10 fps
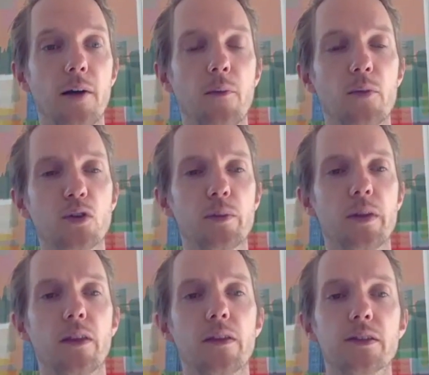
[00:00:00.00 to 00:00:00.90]
We talked
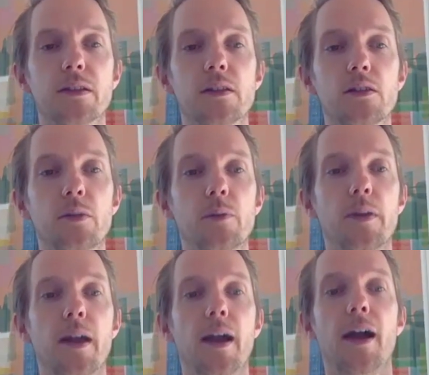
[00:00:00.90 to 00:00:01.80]
about this a little bit, but
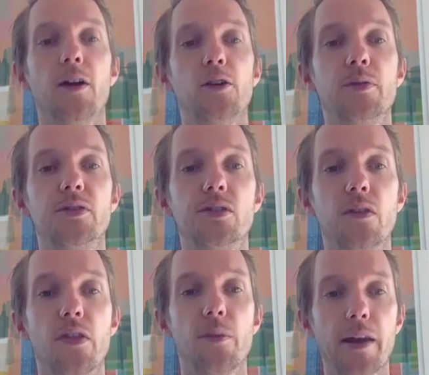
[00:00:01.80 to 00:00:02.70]
how are you positioned
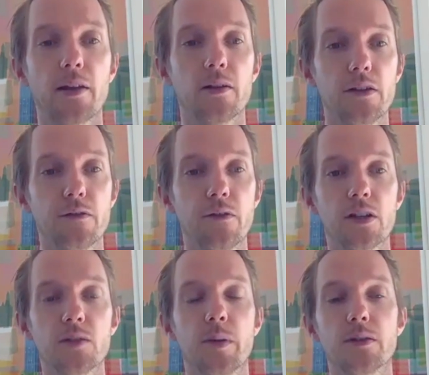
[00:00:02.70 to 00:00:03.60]
thematically for the
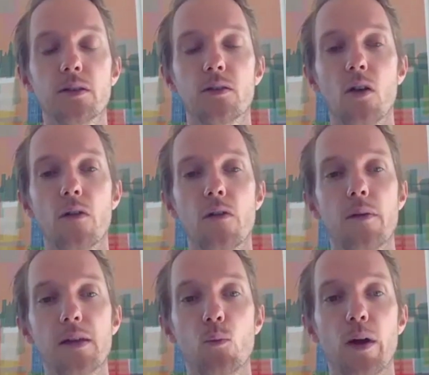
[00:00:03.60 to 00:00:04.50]
expected growth
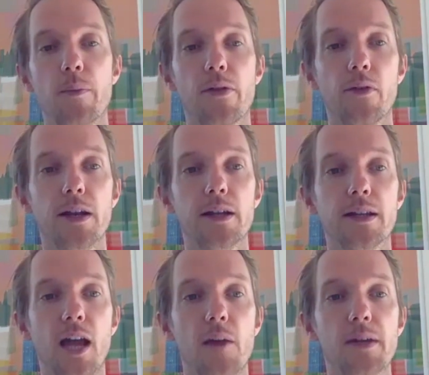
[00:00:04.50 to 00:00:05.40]
in Web3,
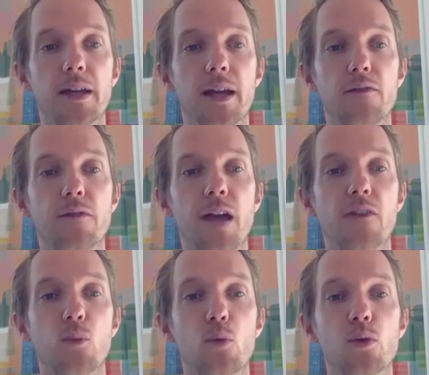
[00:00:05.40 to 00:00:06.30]
gaming, and fan
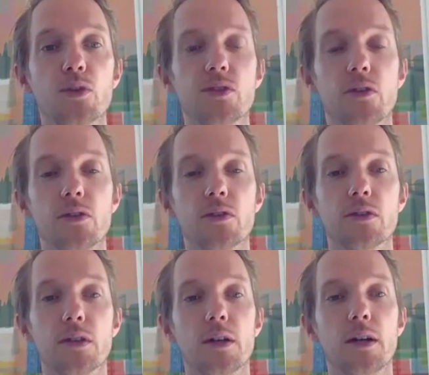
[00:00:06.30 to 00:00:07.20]
rewards tokens?
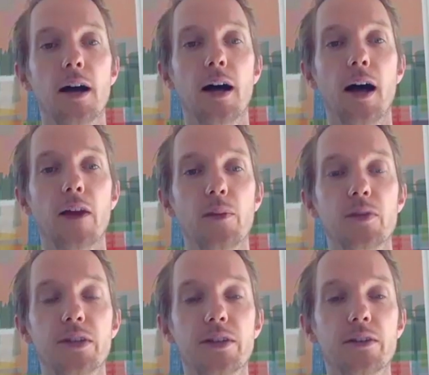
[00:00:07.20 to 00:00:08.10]
And a
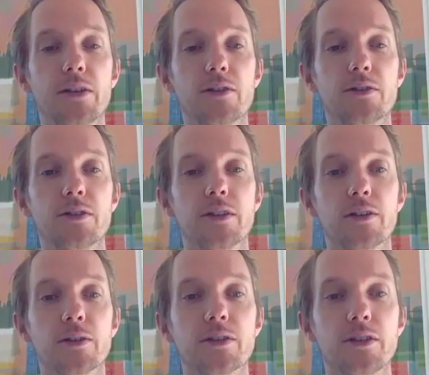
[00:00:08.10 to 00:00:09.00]
particularly interesting
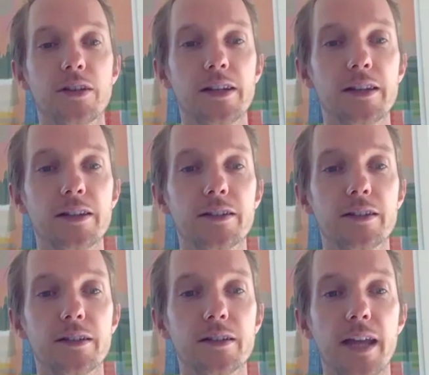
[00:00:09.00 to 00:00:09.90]
question in this
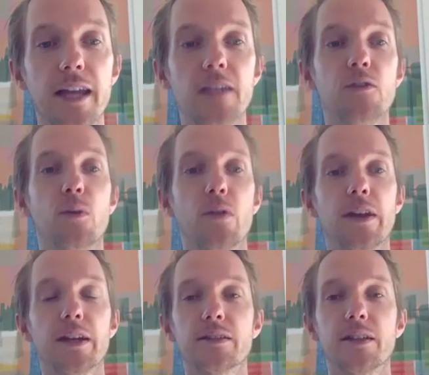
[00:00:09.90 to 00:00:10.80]
is, any view on the
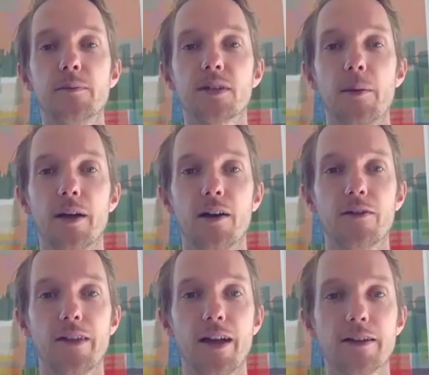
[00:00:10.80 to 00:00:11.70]
next themes coming after
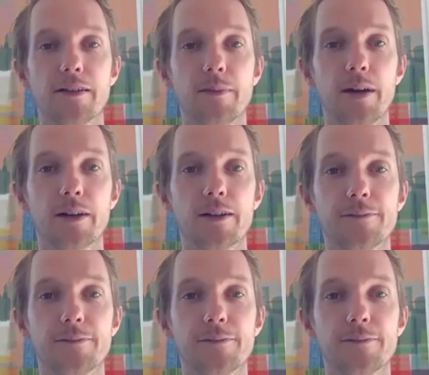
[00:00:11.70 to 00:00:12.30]
that, Marc?